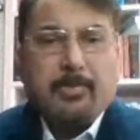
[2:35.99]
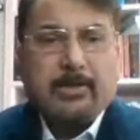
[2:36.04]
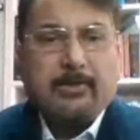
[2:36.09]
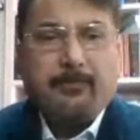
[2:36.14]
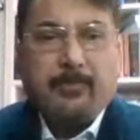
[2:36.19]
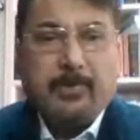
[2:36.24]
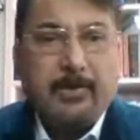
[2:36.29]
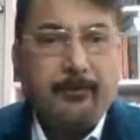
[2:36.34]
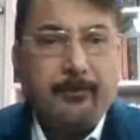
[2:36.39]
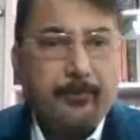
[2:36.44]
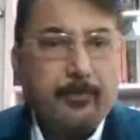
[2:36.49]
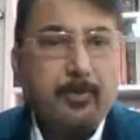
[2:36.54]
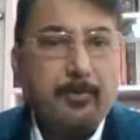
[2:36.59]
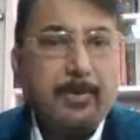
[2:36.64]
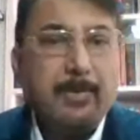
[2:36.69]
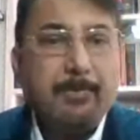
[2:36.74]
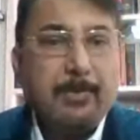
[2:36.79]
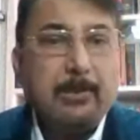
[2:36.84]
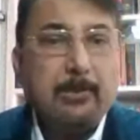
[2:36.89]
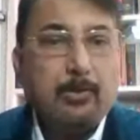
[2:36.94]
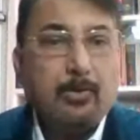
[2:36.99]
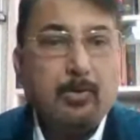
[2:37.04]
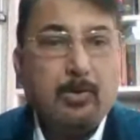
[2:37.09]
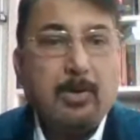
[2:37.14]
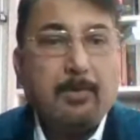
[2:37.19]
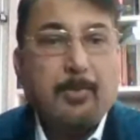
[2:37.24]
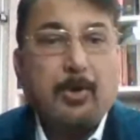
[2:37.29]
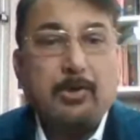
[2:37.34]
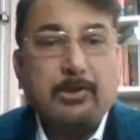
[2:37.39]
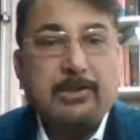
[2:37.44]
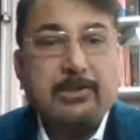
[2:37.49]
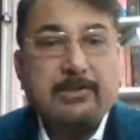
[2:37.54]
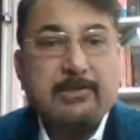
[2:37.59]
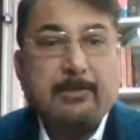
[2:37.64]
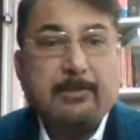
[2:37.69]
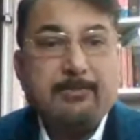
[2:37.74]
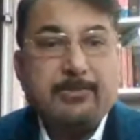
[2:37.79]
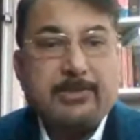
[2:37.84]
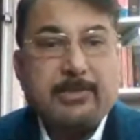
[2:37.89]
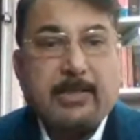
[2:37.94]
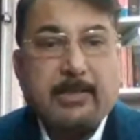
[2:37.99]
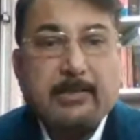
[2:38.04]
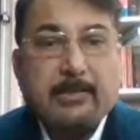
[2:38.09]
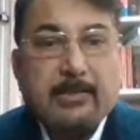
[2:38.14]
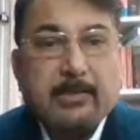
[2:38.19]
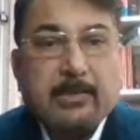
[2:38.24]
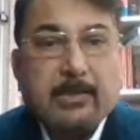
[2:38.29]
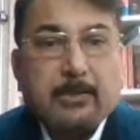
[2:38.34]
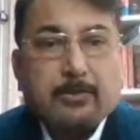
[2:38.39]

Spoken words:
but very few people know about the subject.